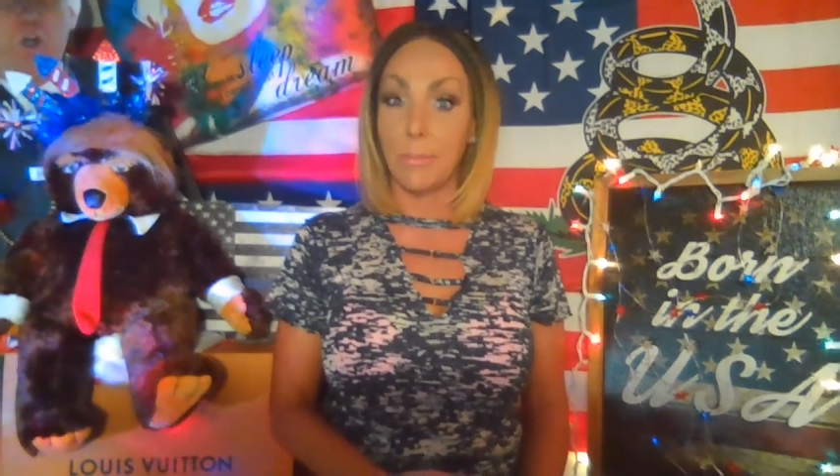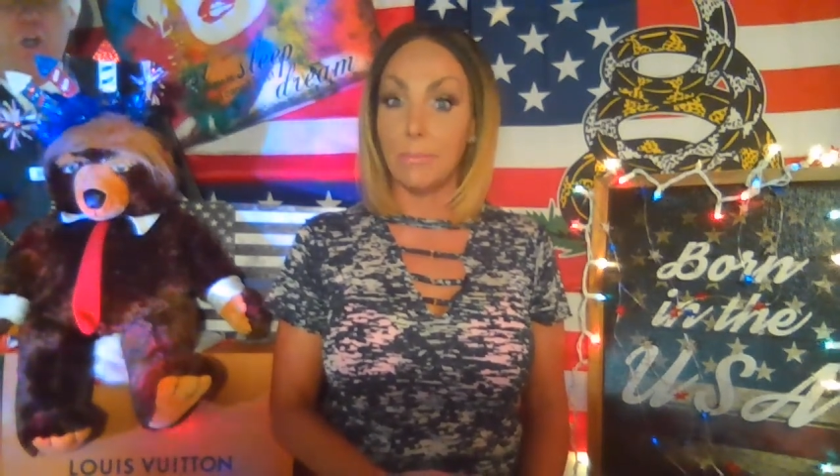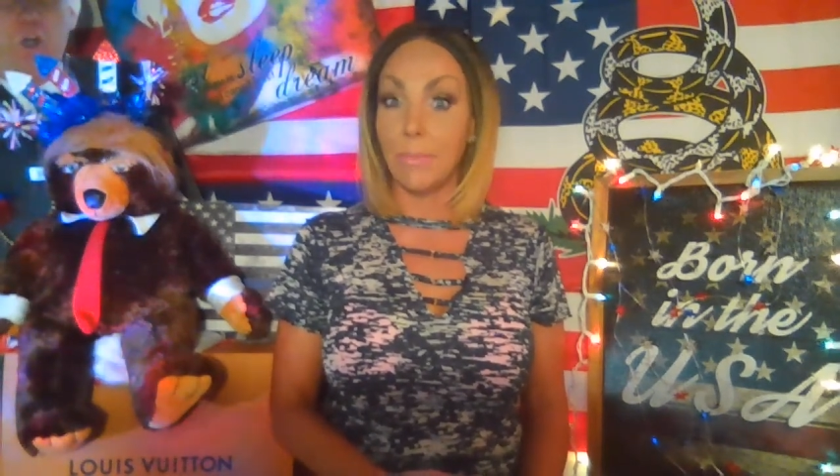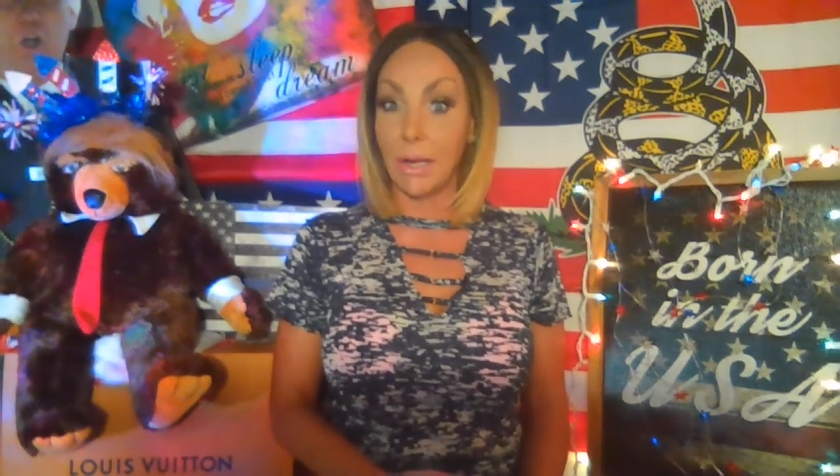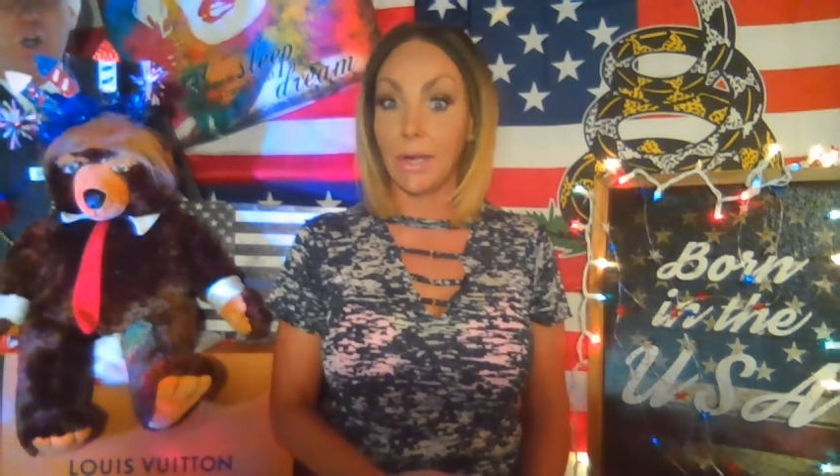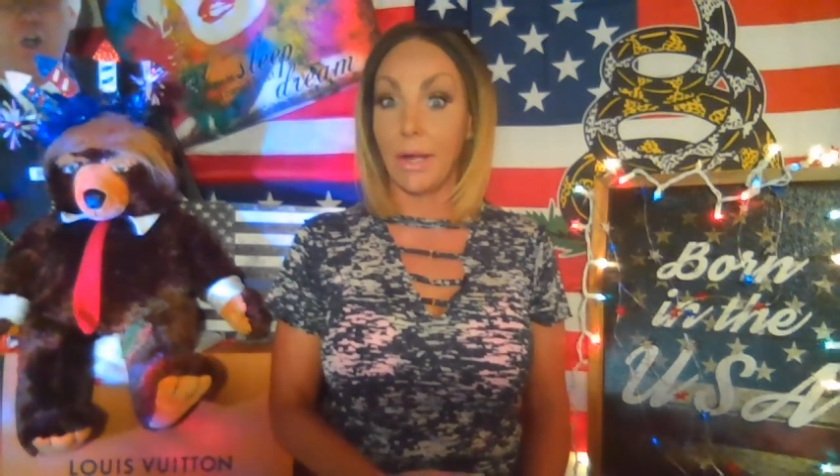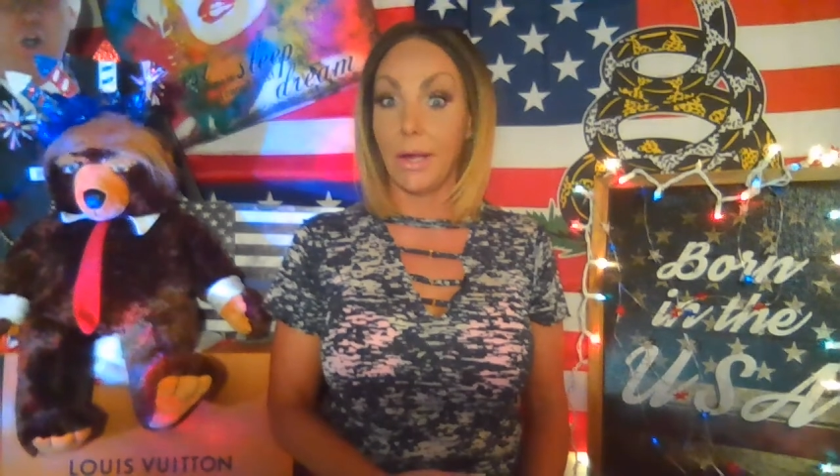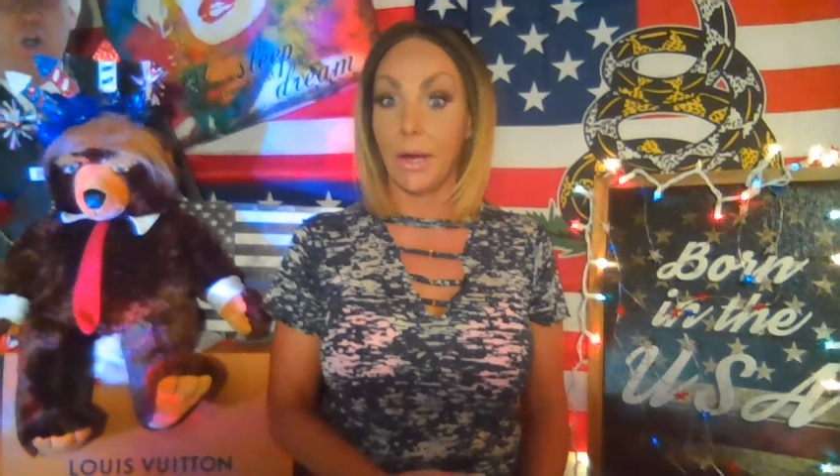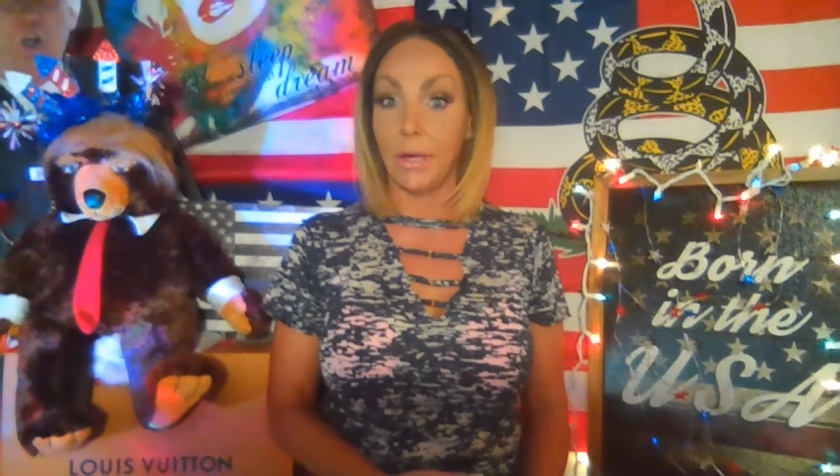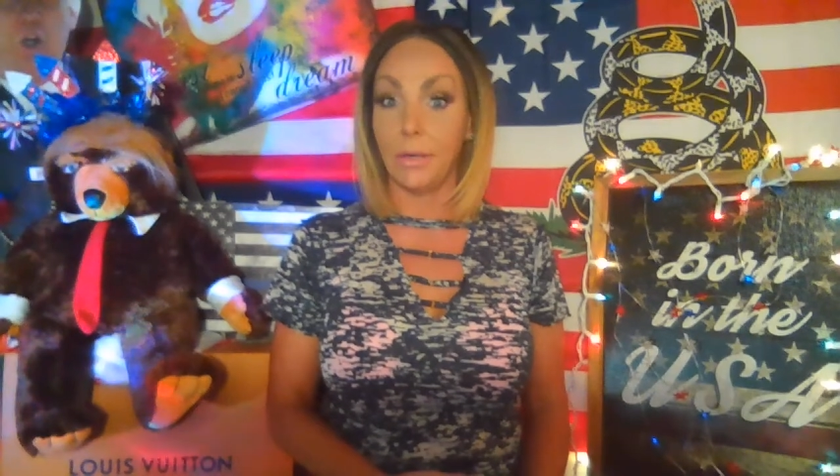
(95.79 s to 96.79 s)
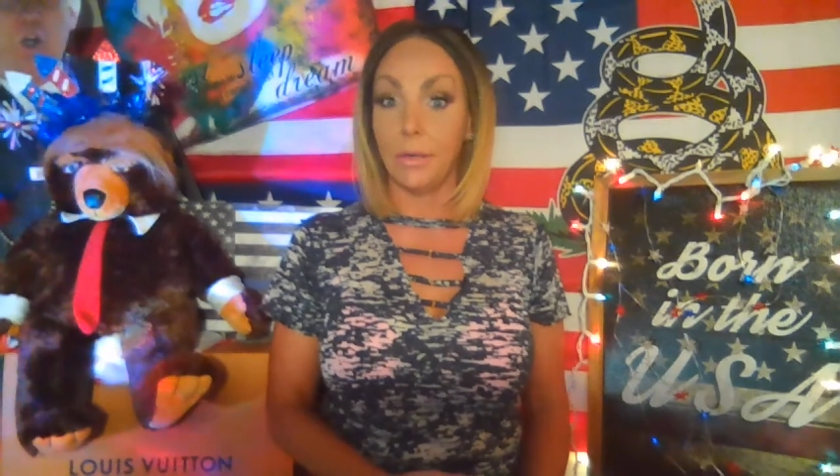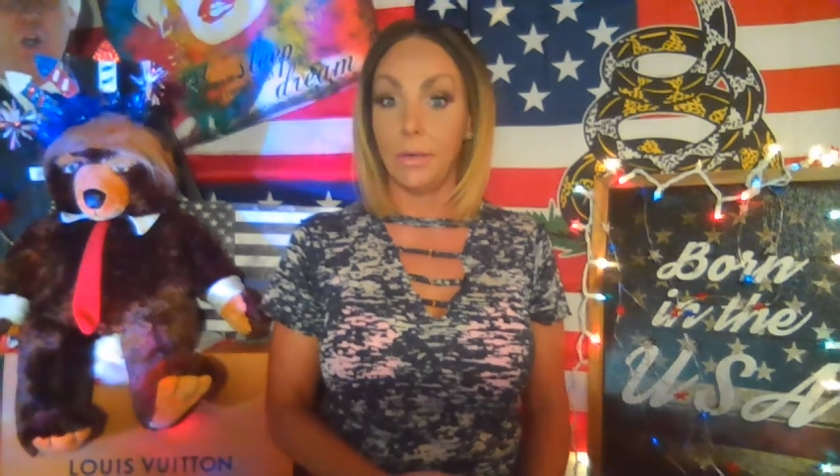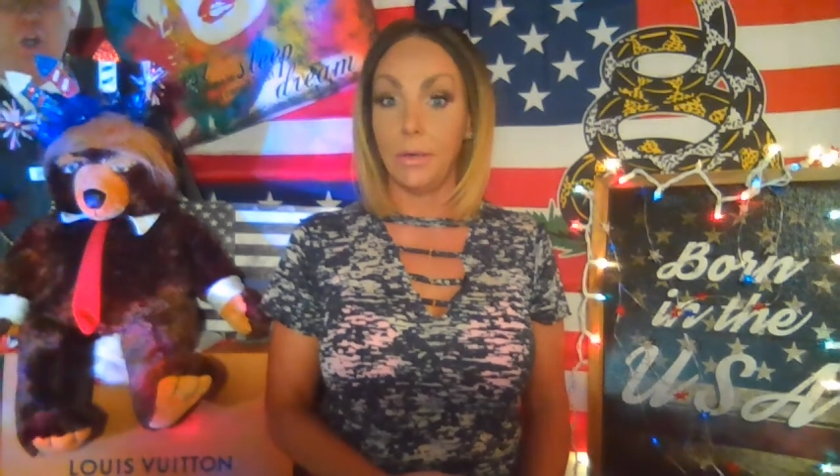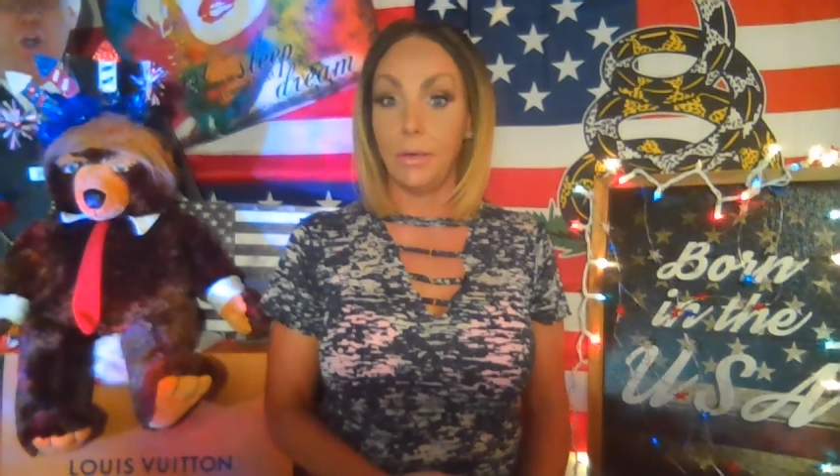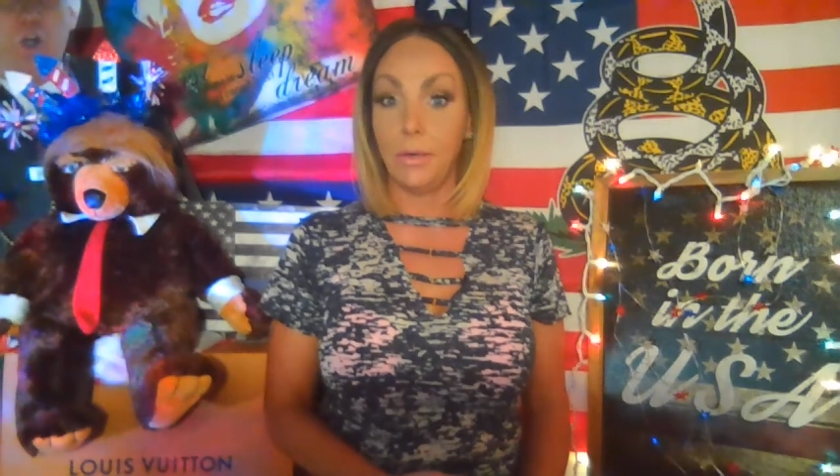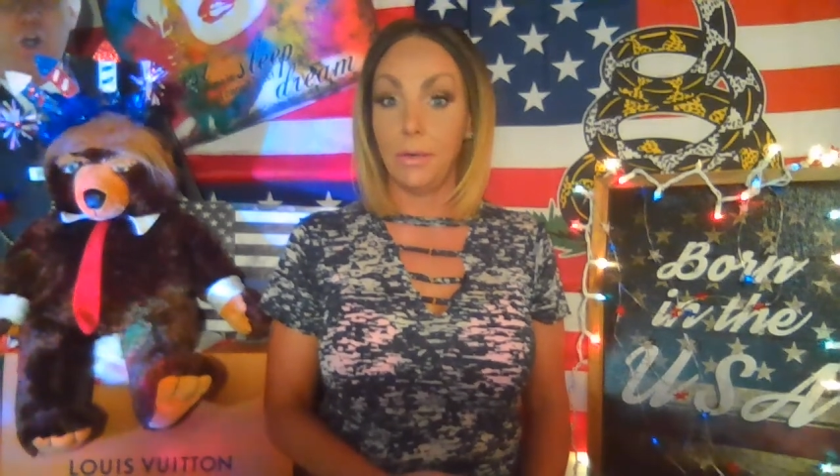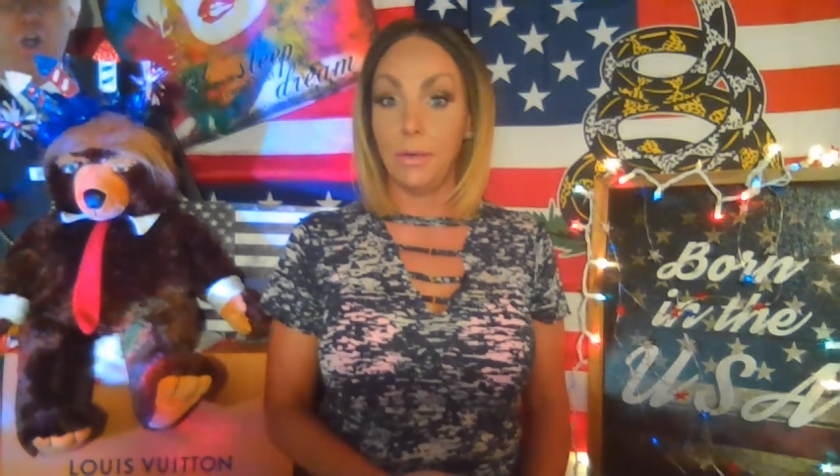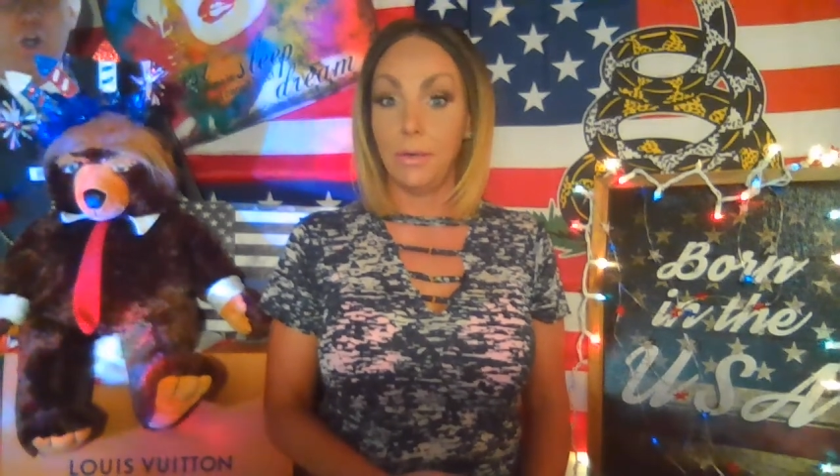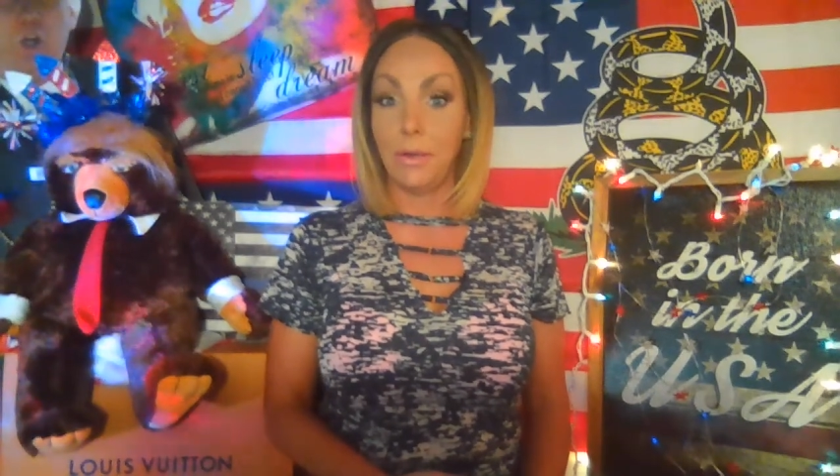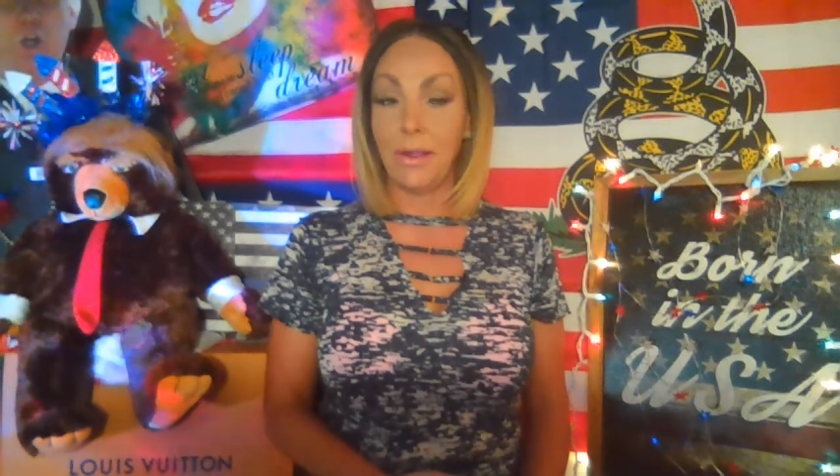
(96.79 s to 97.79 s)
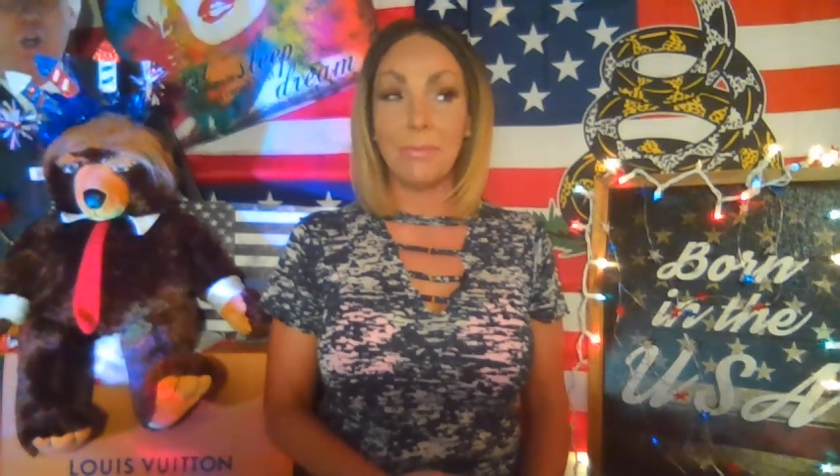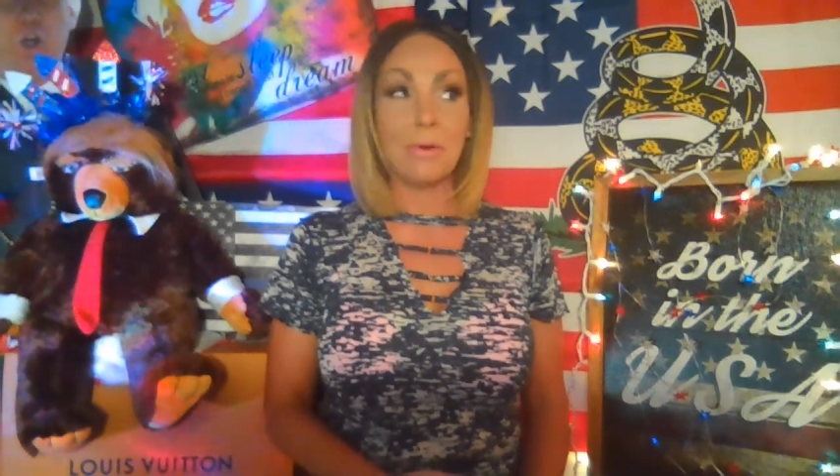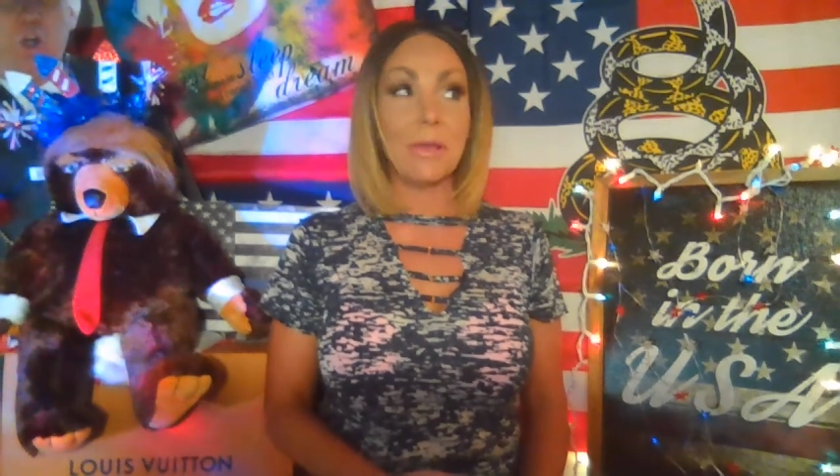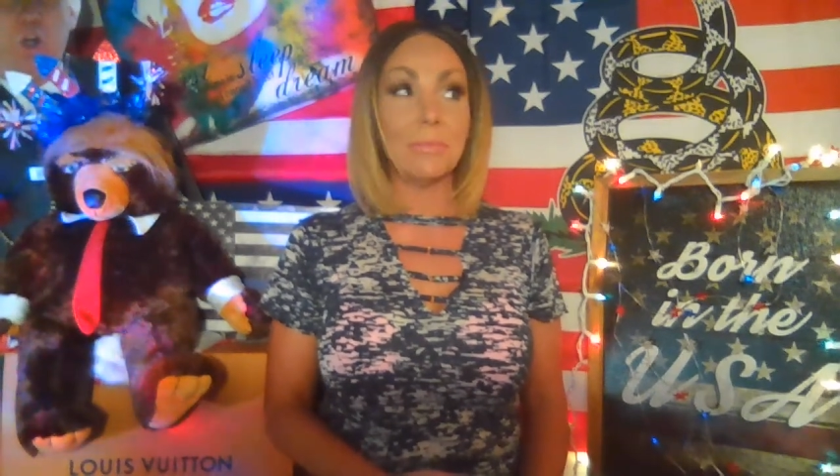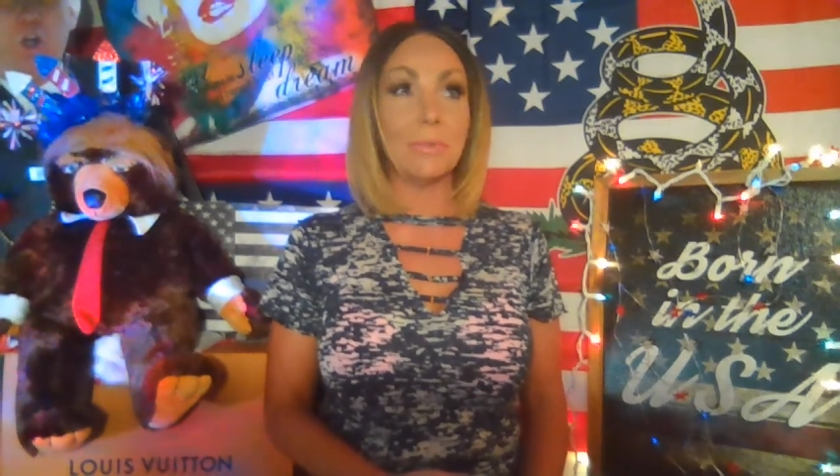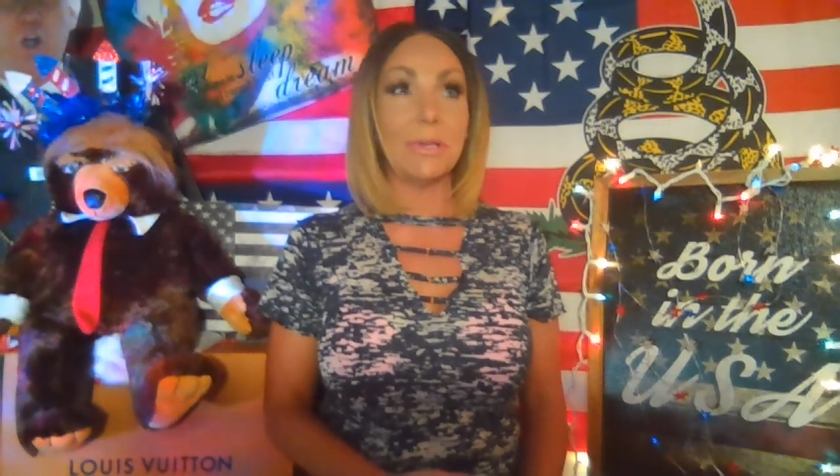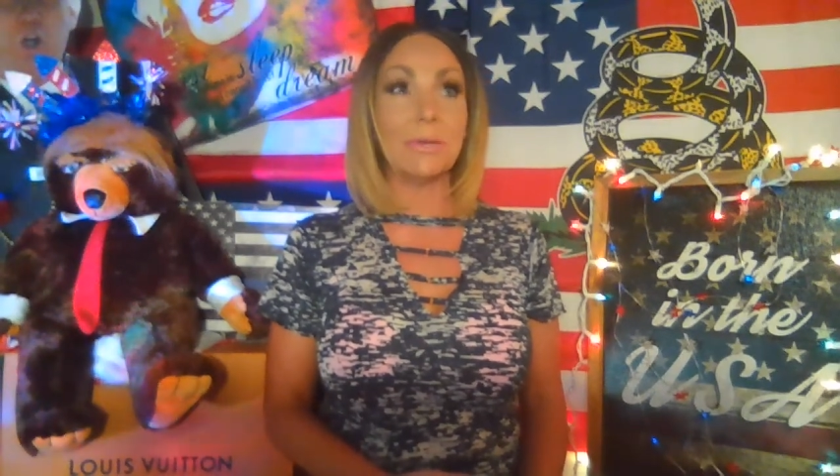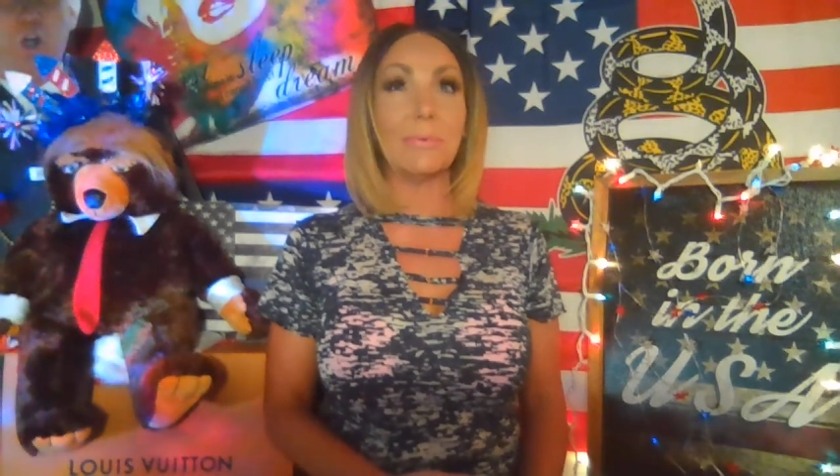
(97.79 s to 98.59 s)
my God, Abraham Lincoln,